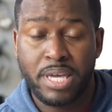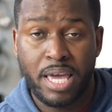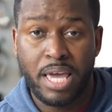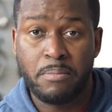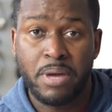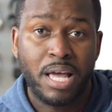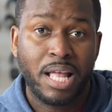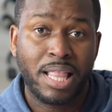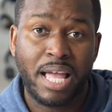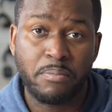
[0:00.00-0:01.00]
game
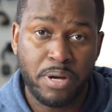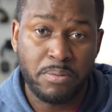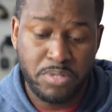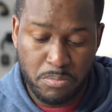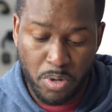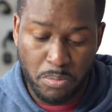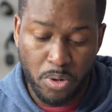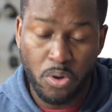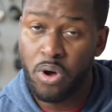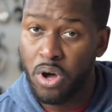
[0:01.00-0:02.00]
like PUBG
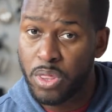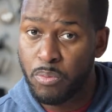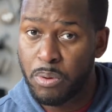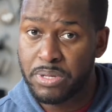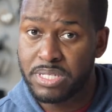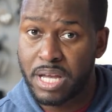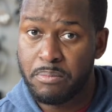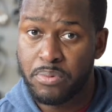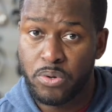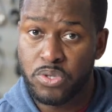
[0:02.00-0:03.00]
Mobile on the OnePlus
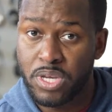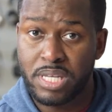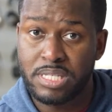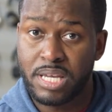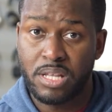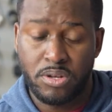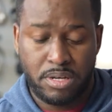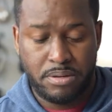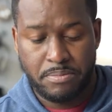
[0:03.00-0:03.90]
9 Pro so you can take a look.